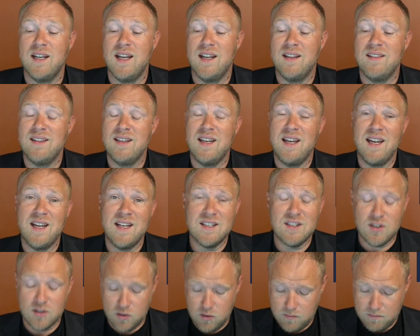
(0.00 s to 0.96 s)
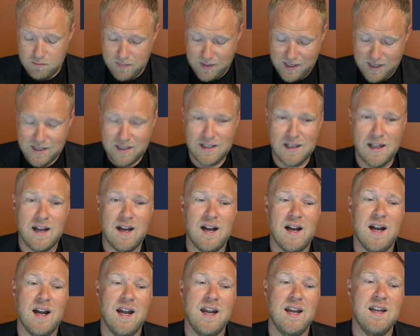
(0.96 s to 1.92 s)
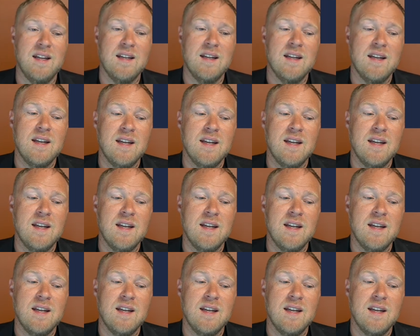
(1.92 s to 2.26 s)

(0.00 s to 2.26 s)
And the answer may lie